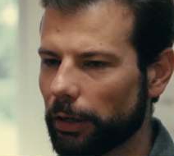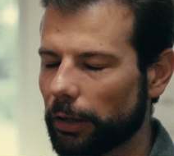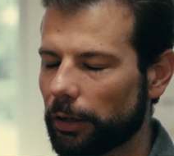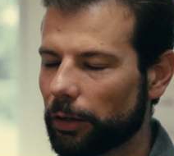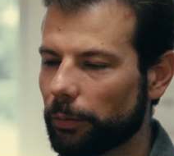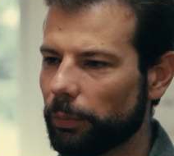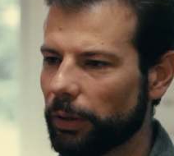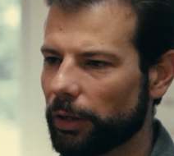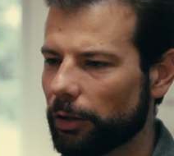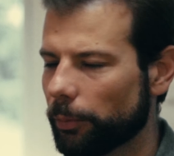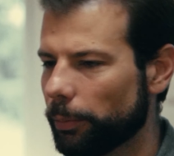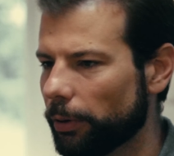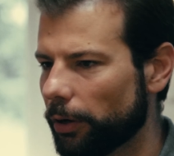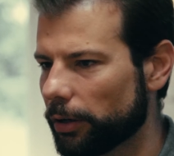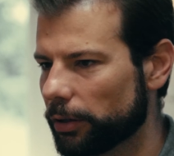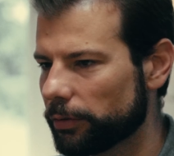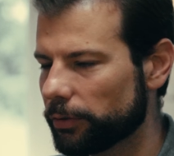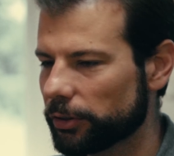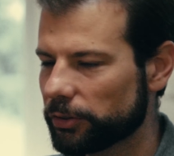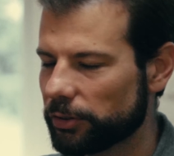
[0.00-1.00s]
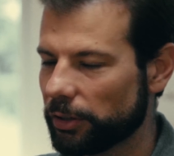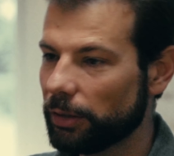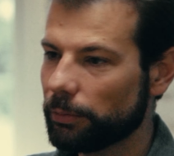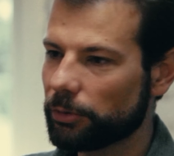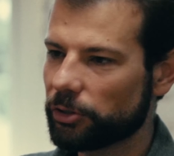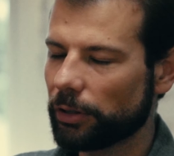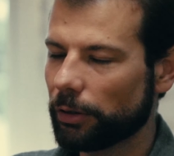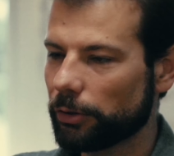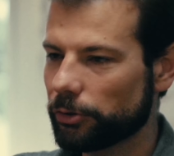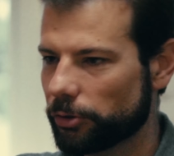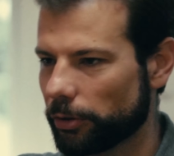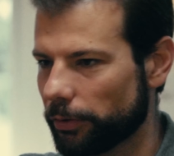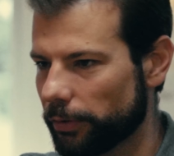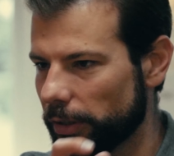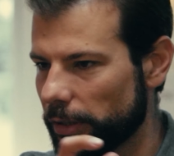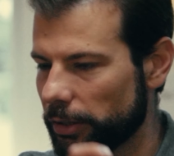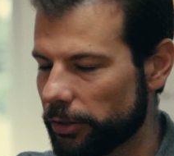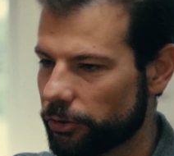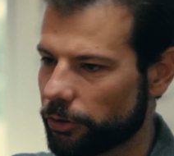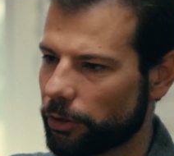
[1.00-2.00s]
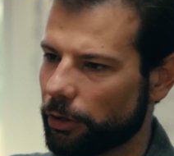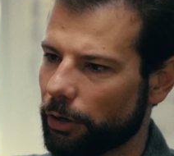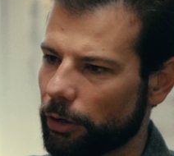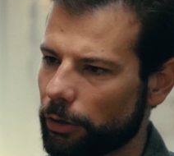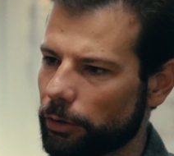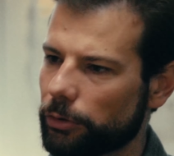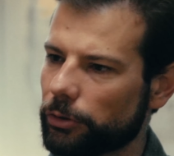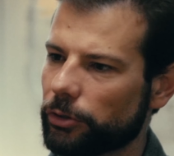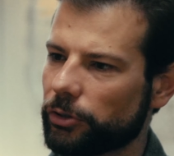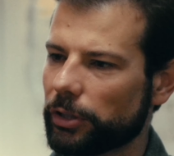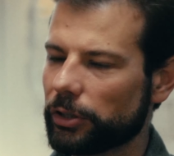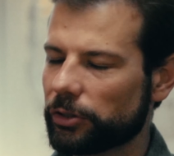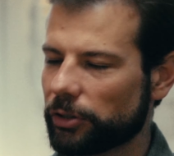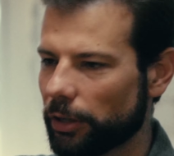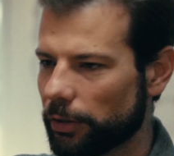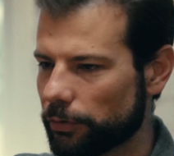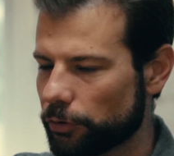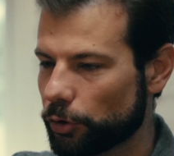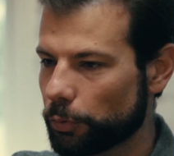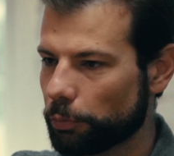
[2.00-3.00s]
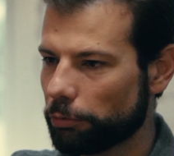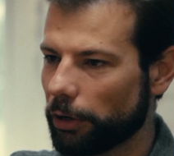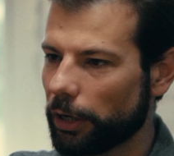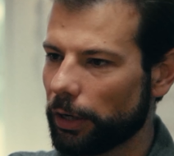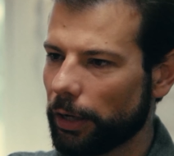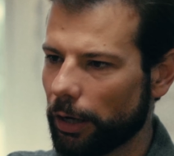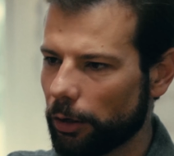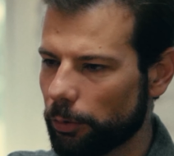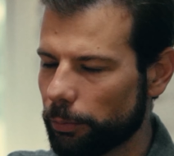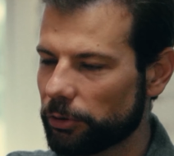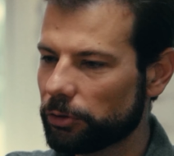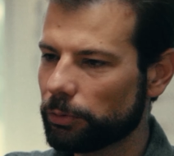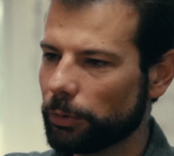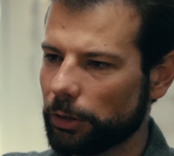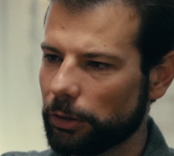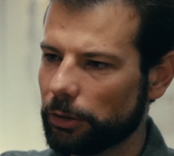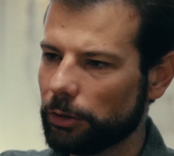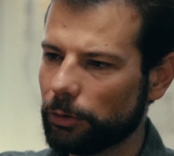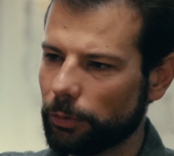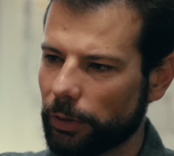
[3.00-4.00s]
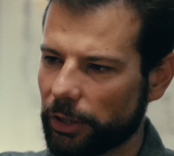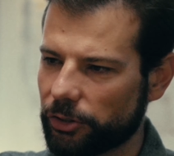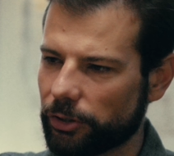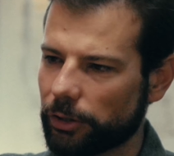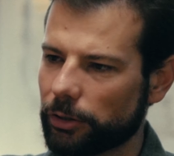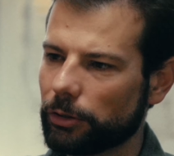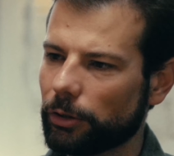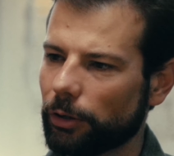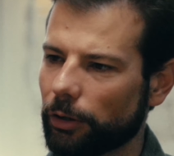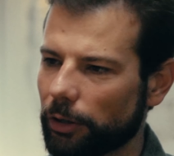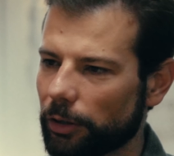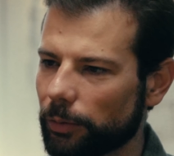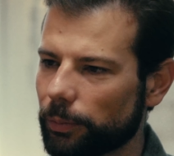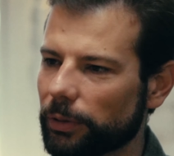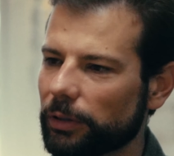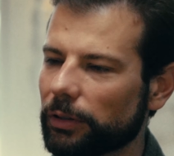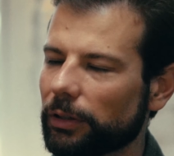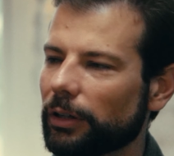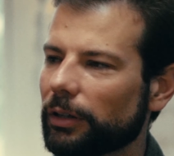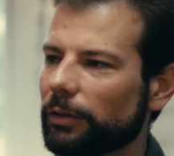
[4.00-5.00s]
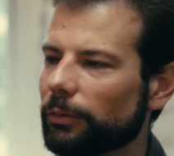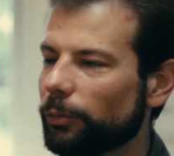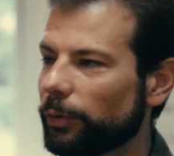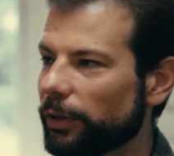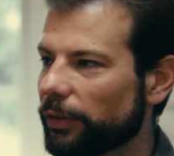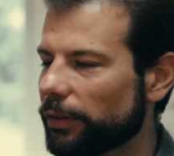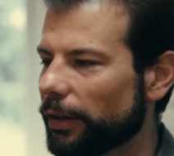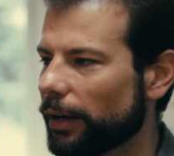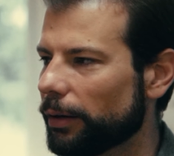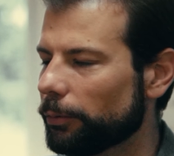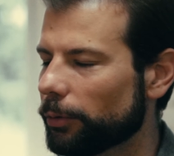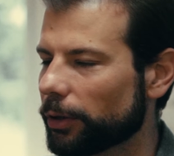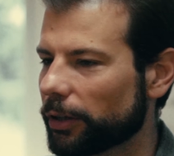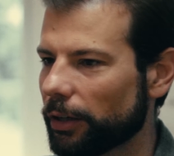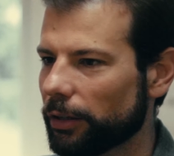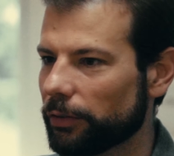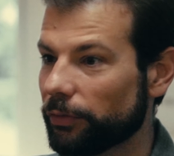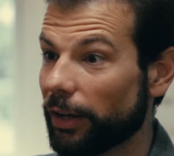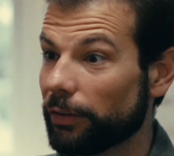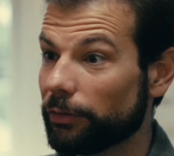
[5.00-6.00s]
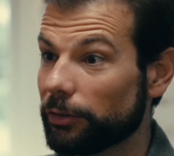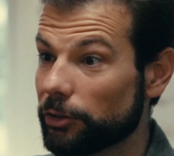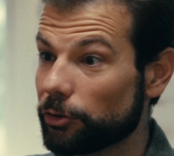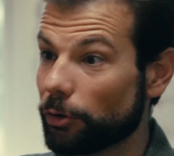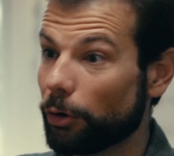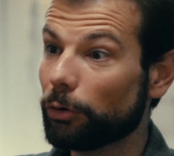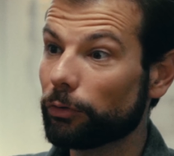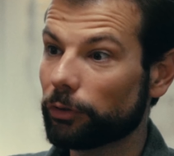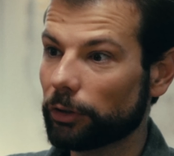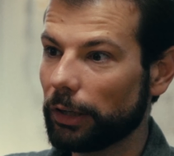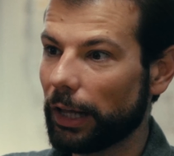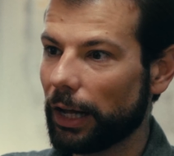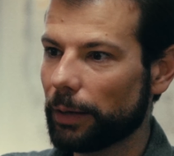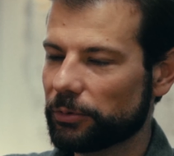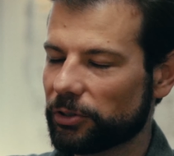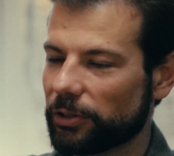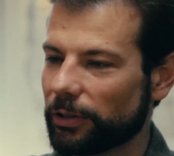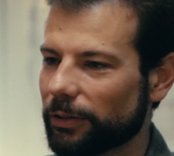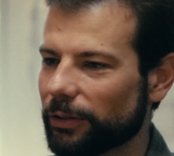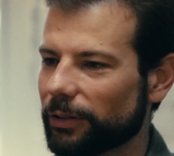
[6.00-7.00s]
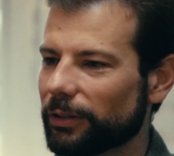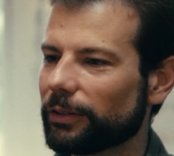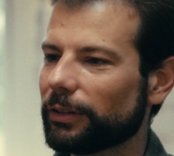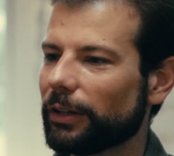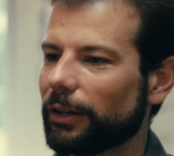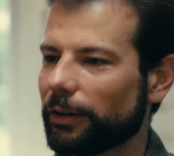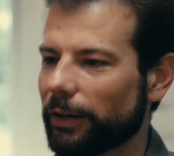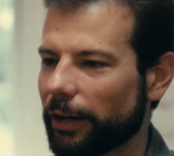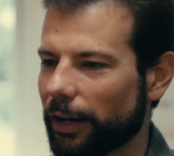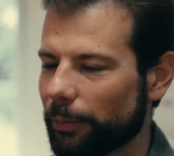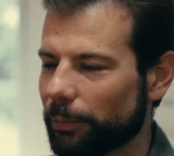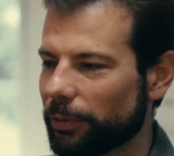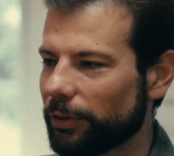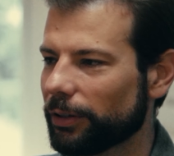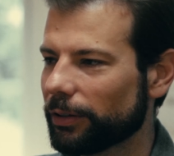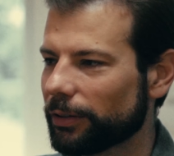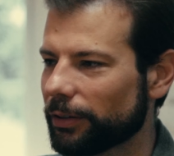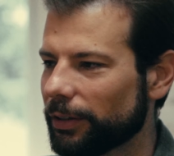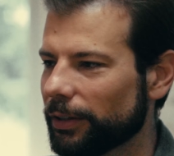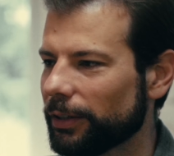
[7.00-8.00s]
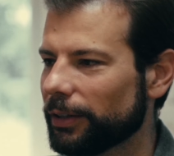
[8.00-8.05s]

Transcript: Like a bigger part of our team is now also on the East Coast. It's kind of spread out between the US and Europe, and with that, we're kind of having these overlaps that are happening.